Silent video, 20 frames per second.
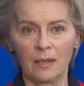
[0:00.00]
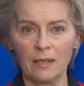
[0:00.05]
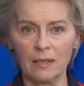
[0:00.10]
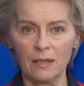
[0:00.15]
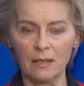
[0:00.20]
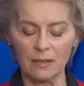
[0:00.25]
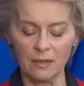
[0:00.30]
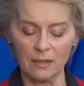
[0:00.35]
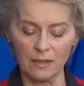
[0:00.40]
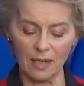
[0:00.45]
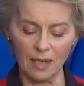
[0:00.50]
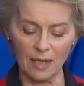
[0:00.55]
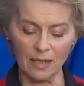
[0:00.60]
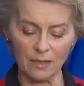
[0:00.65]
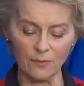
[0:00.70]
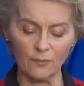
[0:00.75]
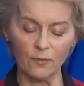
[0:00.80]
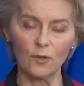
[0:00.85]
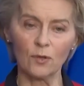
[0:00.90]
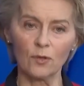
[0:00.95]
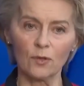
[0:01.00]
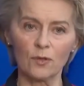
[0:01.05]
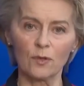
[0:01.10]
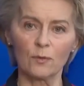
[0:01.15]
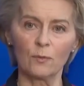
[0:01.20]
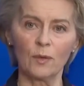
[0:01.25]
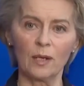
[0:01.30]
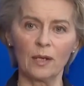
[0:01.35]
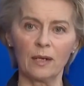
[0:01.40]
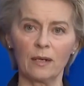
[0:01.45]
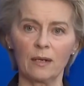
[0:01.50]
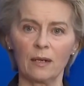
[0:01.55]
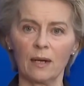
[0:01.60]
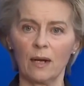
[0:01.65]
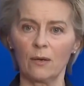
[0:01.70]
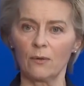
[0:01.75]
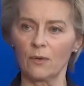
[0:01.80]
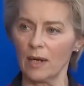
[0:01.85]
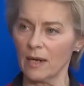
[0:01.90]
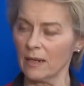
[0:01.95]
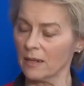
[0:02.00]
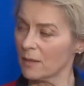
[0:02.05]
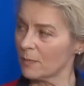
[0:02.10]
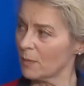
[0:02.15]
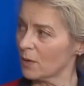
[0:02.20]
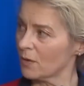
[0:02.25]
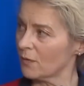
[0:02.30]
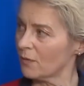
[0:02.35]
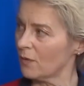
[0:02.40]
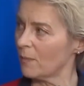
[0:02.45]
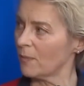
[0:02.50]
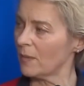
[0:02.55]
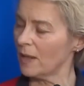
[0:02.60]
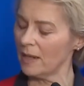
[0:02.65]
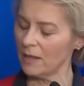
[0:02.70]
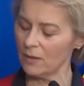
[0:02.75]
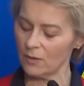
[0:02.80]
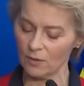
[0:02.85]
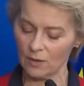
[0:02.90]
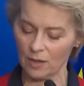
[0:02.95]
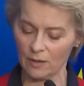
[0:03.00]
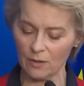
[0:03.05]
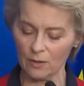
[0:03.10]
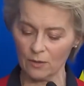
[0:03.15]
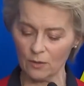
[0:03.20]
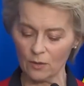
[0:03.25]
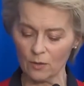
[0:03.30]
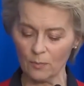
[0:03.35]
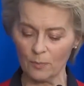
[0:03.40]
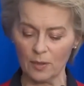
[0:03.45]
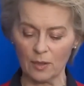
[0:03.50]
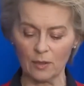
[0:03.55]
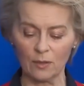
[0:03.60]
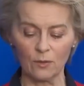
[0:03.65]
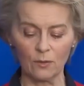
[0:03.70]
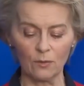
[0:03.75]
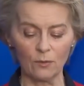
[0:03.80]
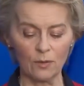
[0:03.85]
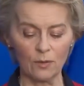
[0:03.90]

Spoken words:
This is a task force where our experts from NATO and the European